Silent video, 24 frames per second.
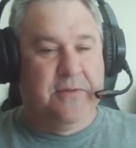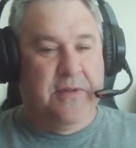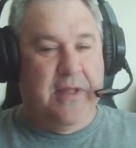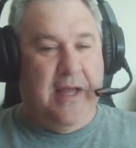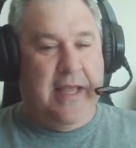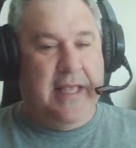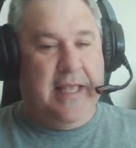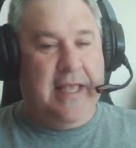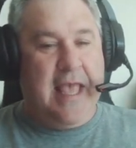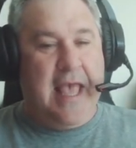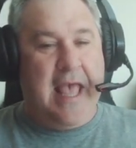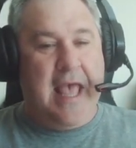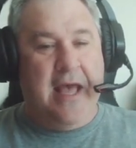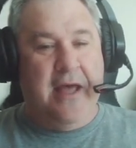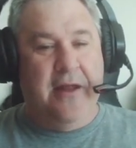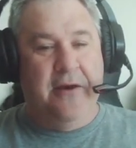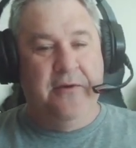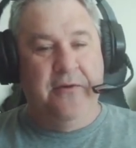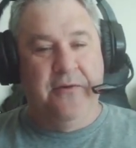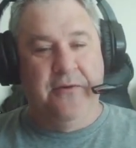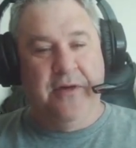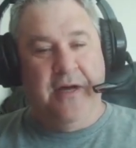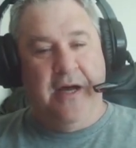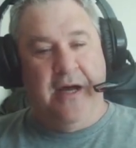I
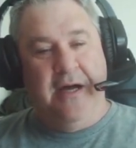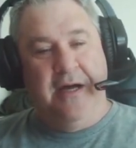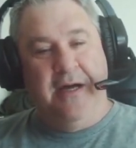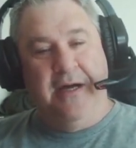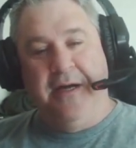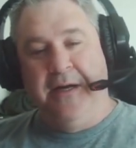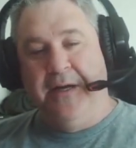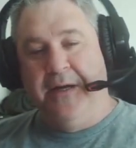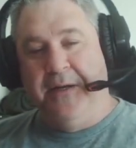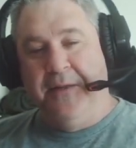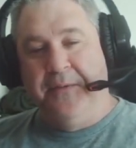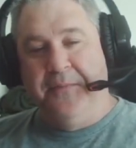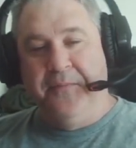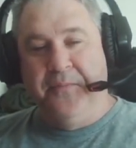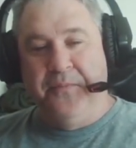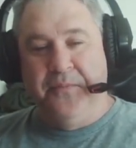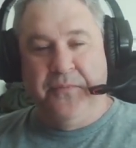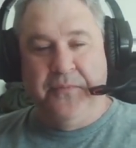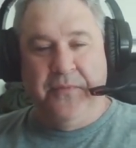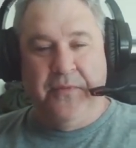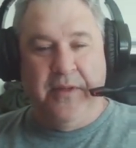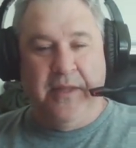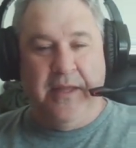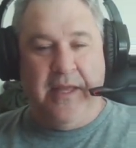can,
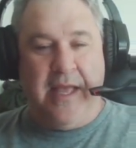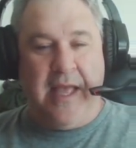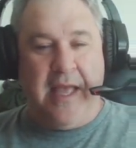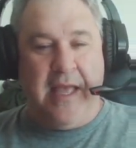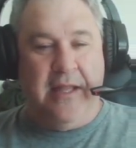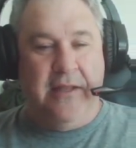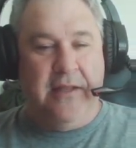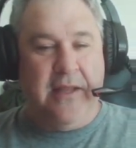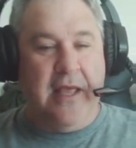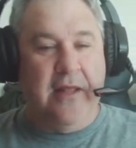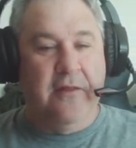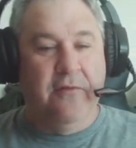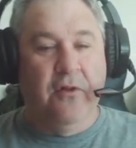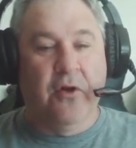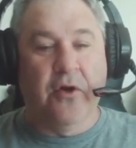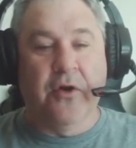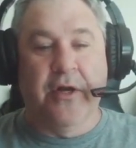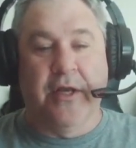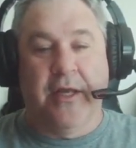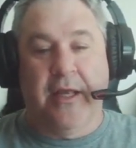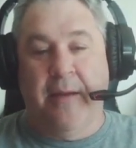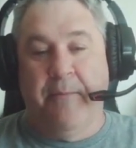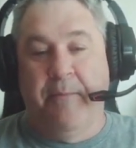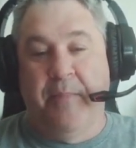and
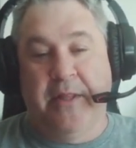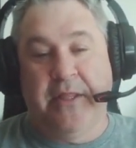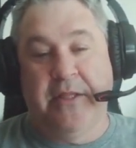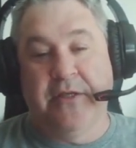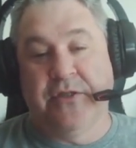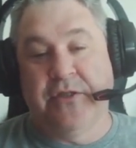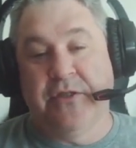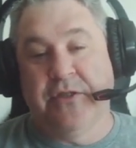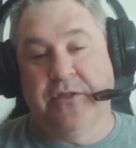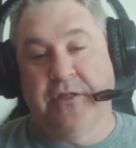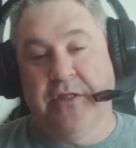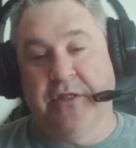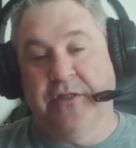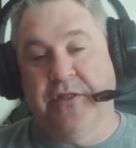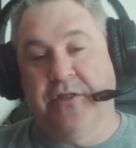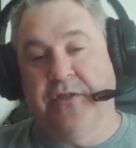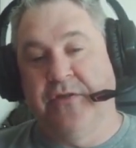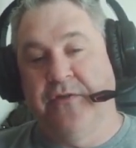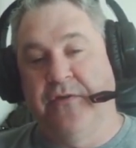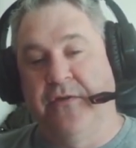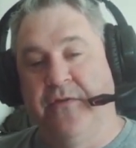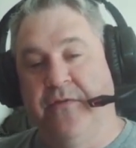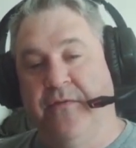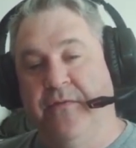learning. But this
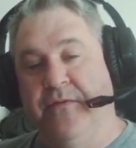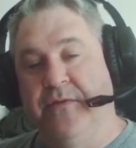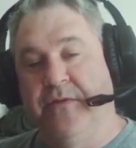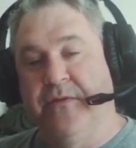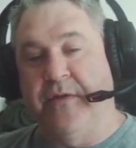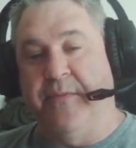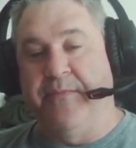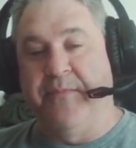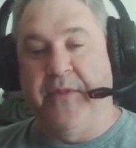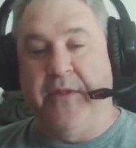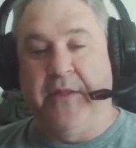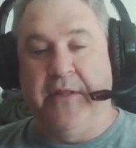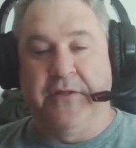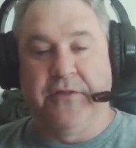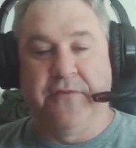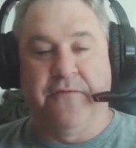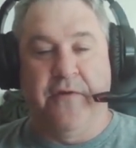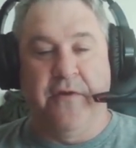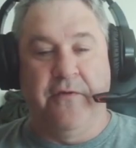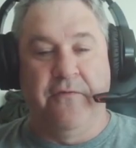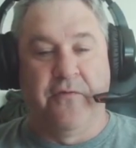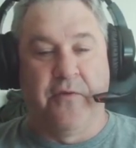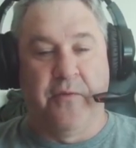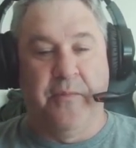is something that's
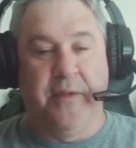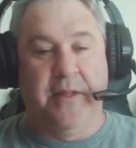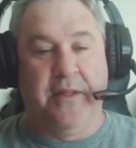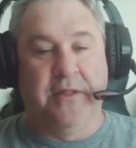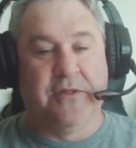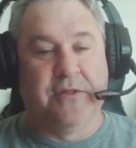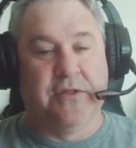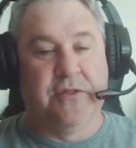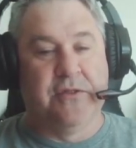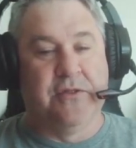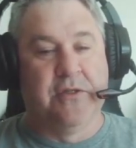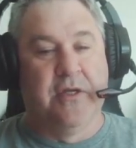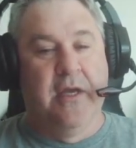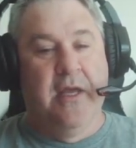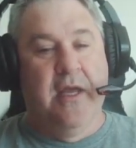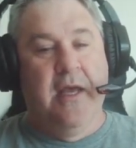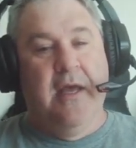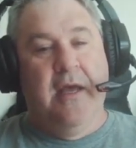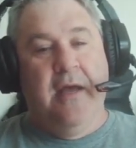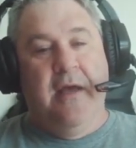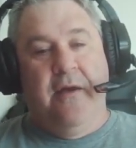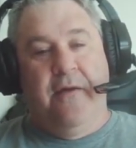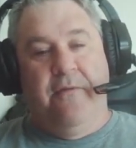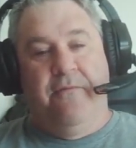fun for me. This is
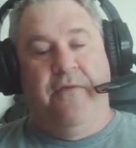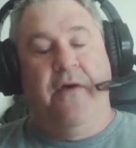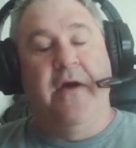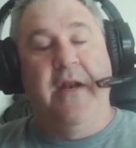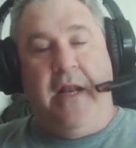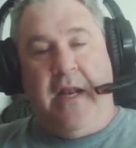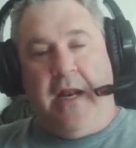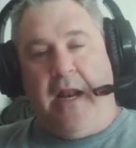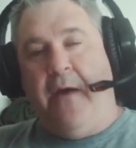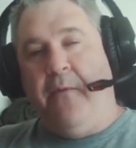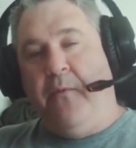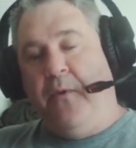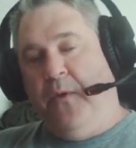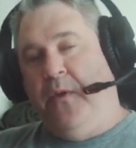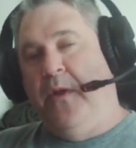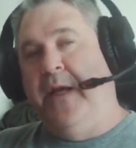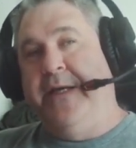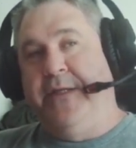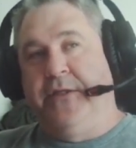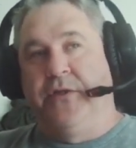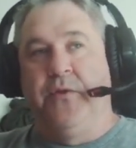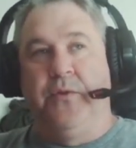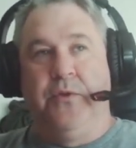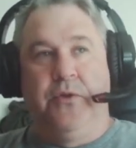fun, and I would
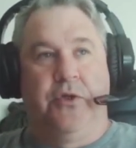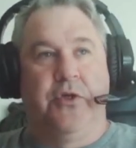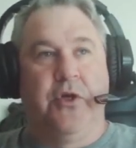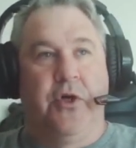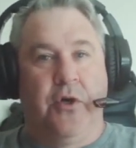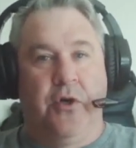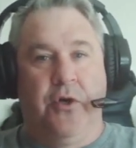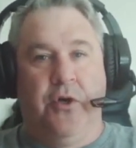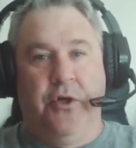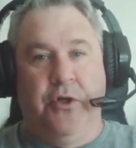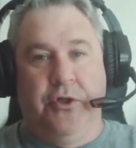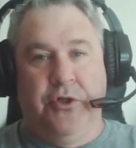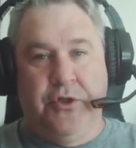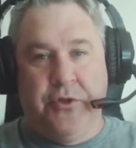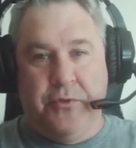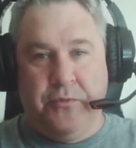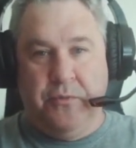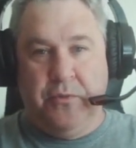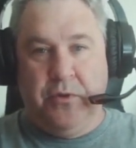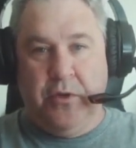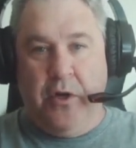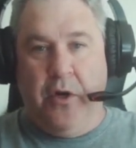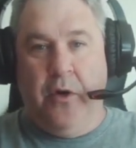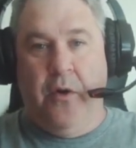like to encourage
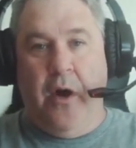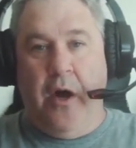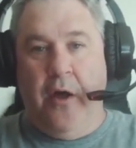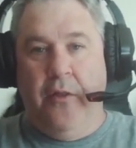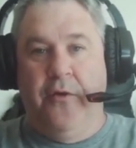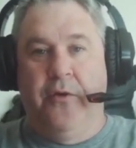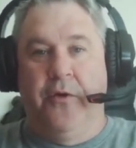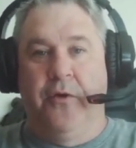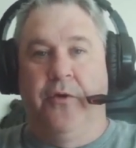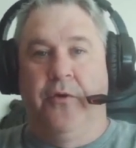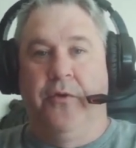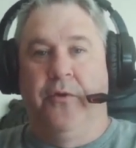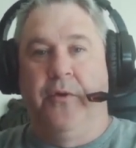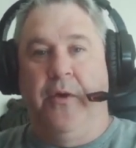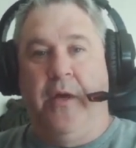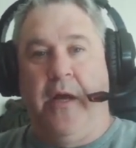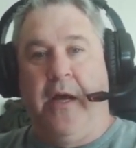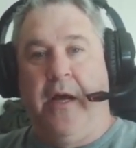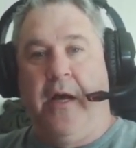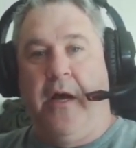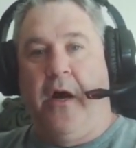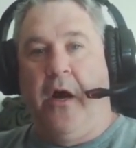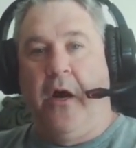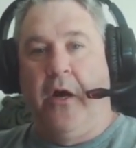other
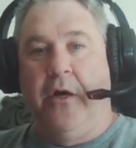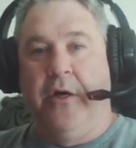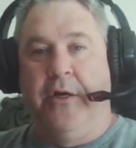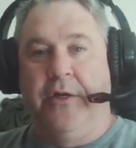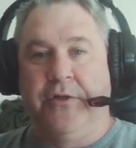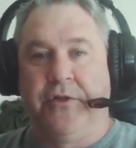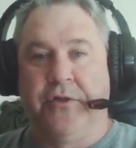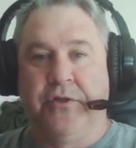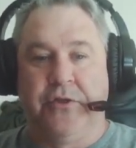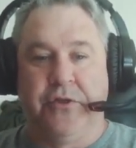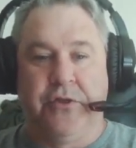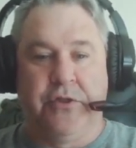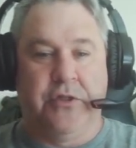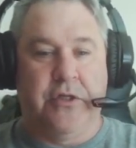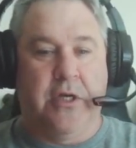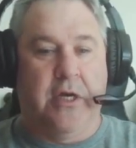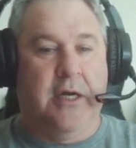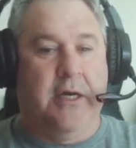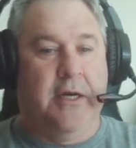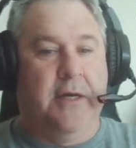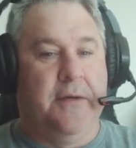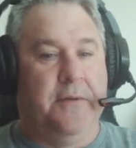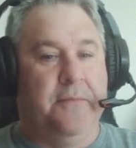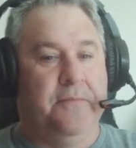artists
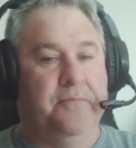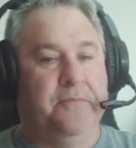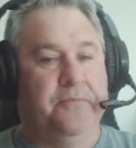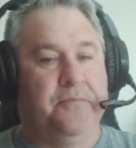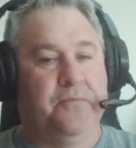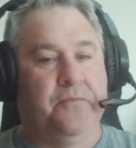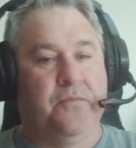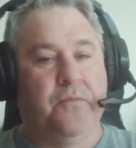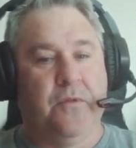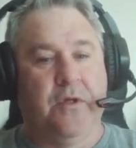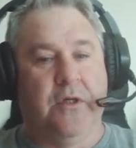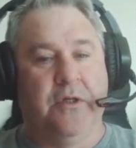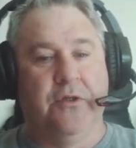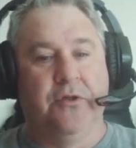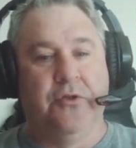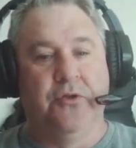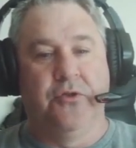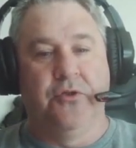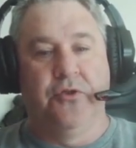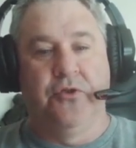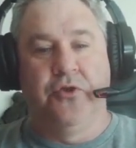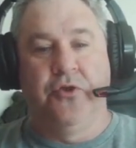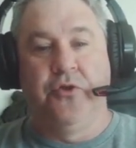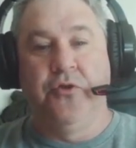
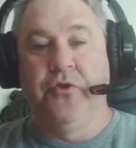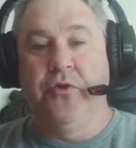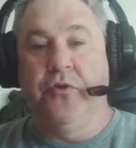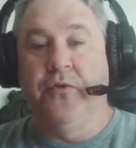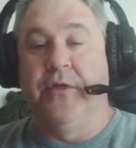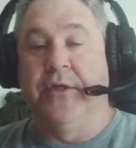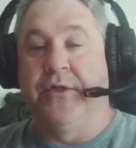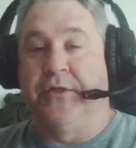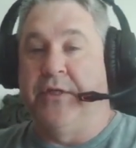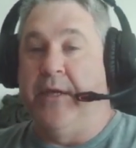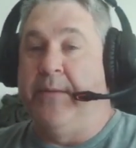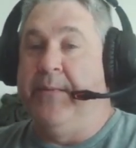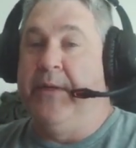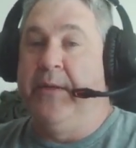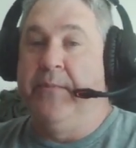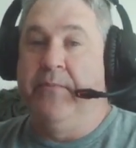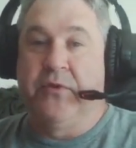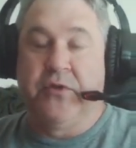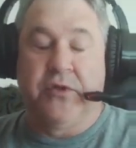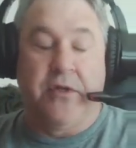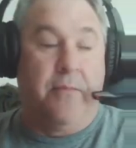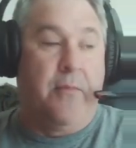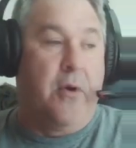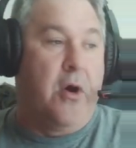to do this. I mean,
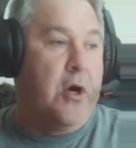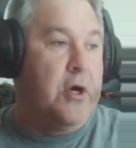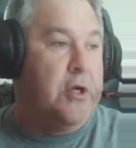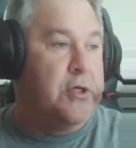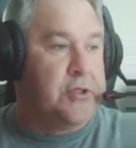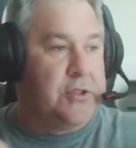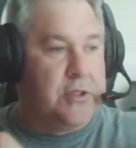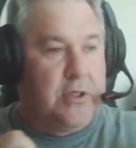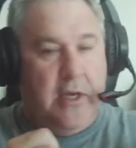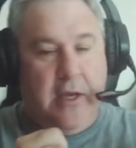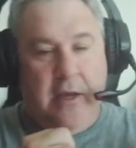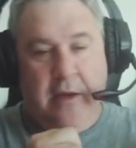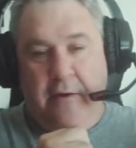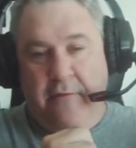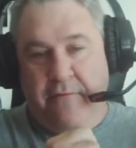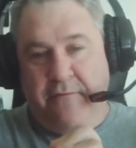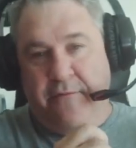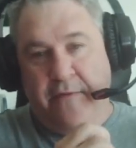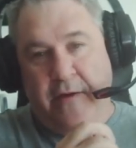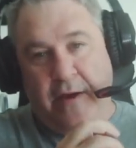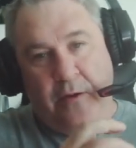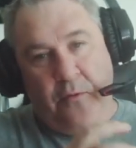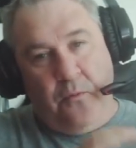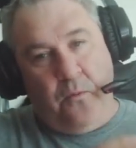some artists
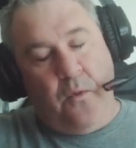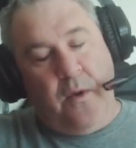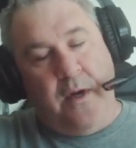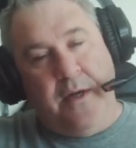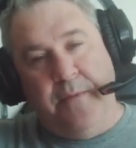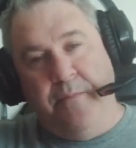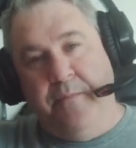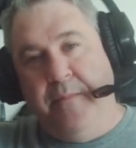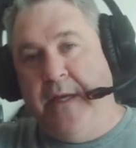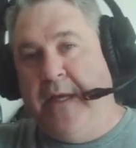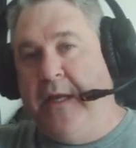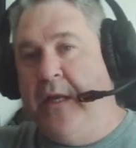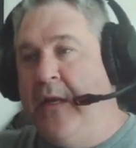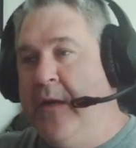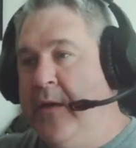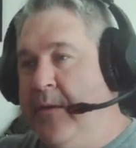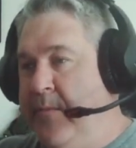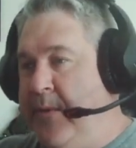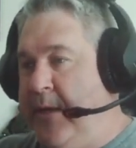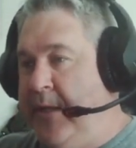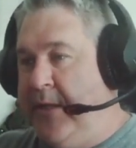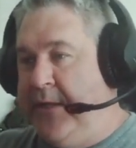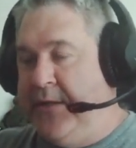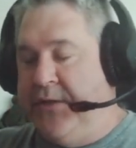find one medium
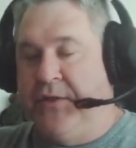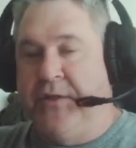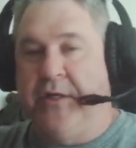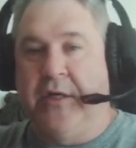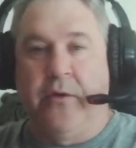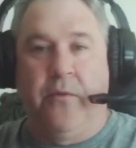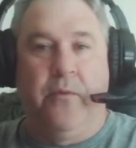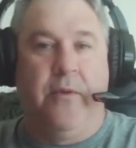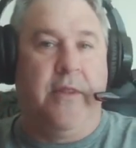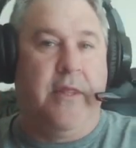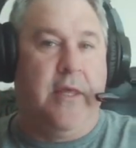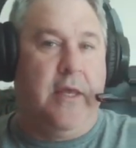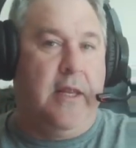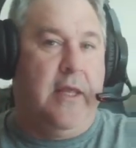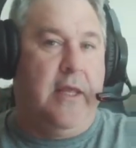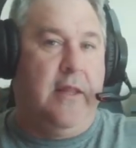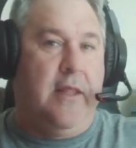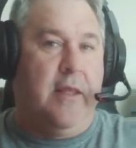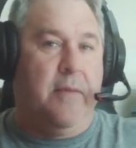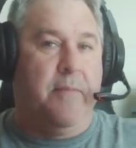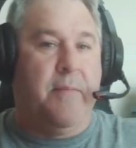and they stick with it and they